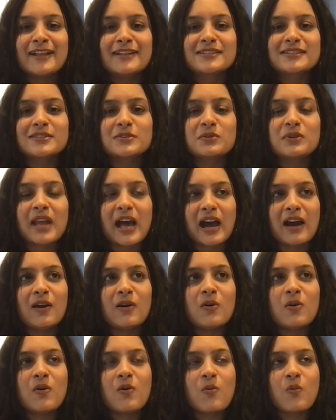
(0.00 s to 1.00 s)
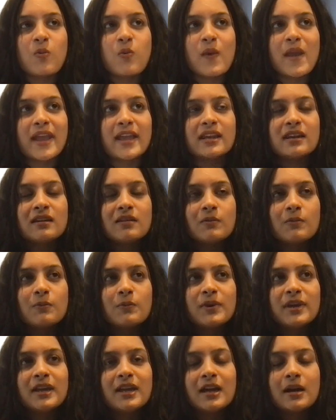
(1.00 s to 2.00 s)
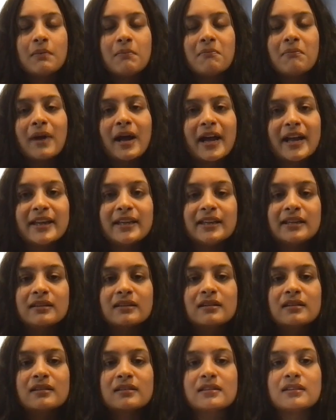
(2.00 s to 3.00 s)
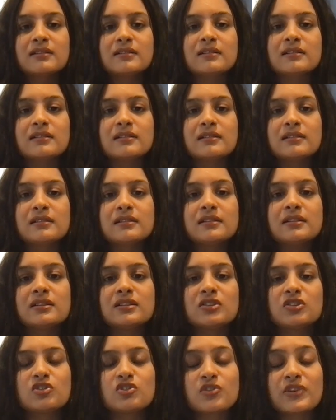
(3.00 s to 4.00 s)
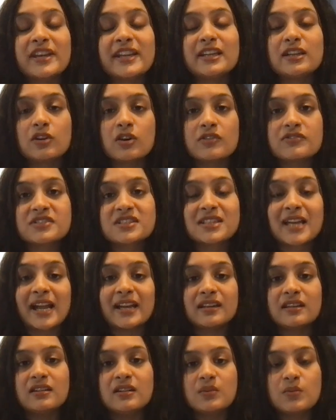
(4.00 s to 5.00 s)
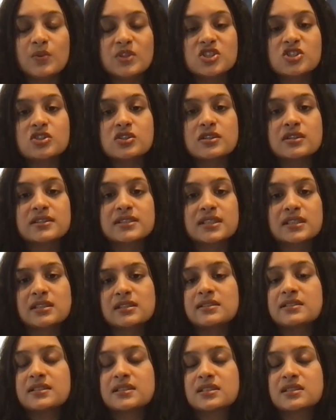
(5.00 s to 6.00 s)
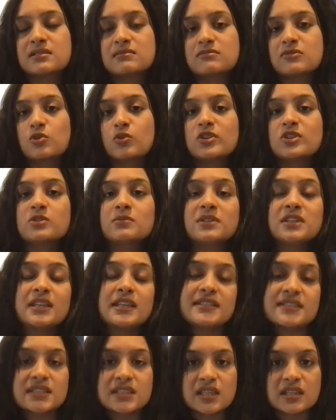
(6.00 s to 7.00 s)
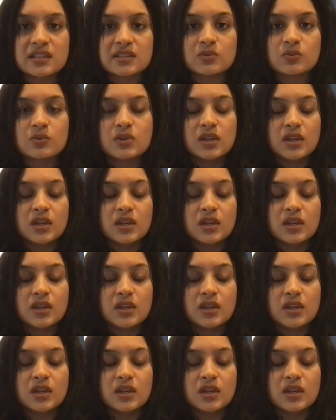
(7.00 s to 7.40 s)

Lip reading: So now when we combine the trait of Saturn, which is it is going to be testing you,